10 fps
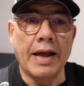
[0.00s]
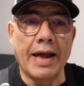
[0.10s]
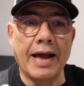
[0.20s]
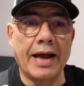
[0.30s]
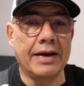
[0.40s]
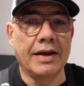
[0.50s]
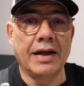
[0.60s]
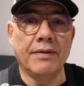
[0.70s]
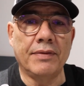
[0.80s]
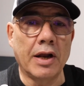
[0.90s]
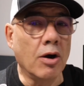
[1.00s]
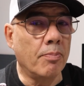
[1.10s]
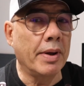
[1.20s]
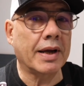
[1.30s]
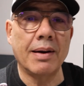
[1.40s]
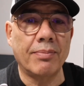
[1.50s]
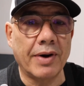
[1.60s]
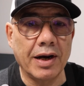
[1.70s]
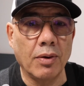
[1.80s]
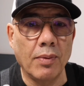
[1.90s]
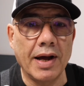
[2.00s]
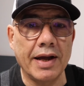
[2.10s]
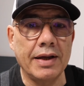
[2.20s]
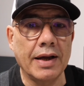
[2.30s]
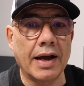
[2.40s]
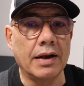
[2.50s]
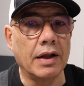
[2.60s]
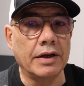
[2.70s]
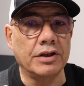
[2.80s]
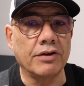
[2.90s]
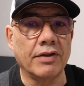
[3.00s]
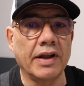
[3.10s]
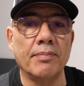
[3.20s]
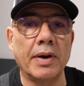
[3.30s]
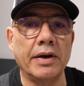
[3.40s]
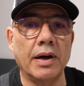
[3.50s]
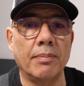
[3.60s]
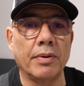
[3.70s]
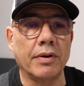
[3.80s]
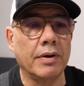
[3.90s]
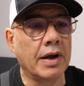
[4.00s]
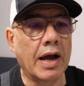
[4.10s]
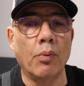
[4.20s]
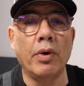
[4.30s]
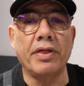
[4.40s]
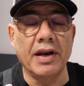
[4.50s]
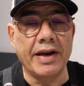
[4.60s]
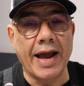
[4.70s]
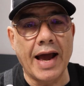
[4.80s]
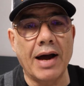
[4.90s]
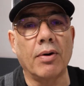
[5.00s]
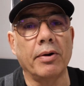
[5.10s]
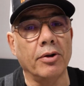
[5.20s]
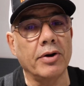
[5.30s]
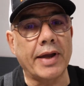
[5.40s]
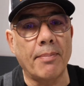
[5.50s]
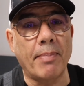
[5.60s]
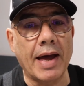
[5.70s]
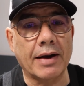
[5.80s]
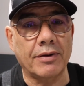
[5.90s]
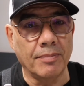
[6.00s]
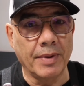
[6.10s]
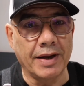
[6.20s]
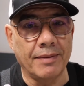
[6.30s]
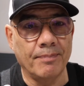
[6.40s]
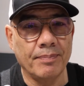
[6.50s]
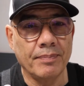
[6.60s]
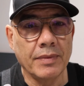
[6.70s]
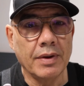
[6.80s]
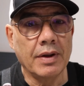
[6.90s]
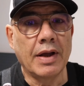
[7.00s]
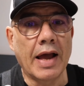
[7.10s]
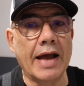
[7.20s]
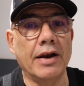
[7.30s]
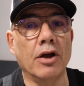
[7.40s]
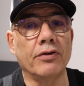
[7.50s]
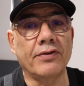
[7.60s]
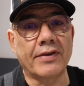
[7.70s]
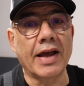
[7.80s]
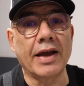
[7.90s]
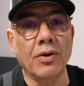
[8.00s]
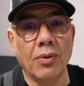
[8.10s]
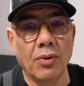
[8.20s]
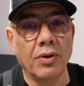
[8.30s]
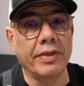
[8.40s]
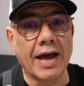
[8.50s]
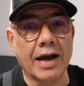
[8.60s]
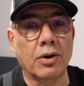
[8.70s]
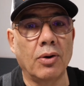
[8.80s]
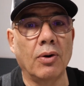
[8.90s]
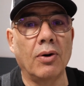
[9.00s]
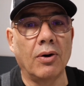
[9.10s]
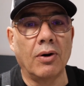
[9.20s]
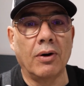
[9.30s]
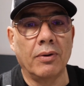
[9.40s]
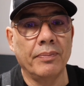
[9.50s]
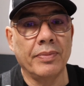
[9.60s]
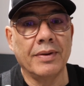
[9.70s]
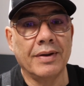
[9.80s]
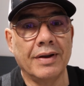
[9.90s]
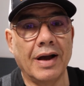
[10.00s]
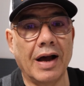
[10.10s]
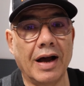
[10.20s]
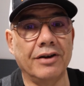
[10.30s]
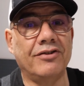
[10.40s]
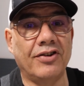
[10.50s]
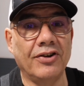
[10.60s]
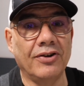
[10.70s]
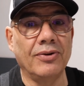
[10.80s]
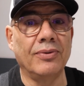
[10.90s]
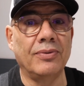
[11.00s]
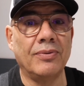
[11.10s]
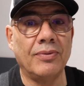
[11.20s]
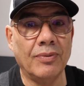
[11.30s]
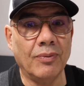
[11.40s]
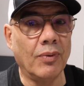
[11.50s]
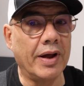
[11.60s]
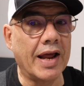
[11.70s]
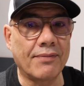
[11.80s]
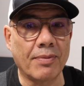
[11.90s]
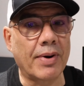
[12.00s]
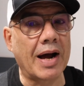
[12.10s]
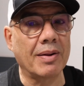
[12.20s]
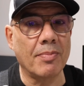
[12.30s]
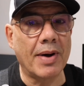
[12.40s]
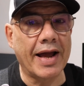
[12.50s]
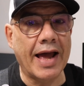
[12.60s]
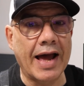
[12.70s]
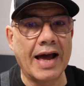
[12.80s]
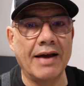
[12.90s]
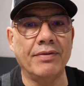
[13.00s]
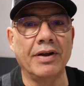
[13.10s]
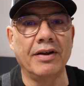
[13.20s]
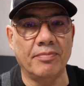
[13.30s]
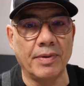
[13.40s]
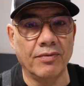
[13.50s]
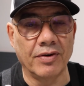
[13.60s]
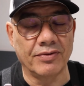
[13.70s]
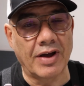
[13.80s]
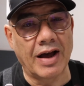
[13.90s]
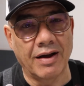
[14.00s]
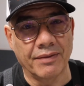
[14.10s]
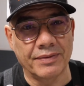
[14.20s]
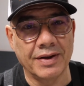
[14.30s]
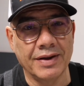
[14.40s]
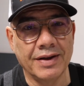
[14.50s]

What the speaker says: and if they don't pick up right away, I just leave my number, and within the hour, they'll get back to me. And they'll stay on that call until whatever problem I have has been resolved.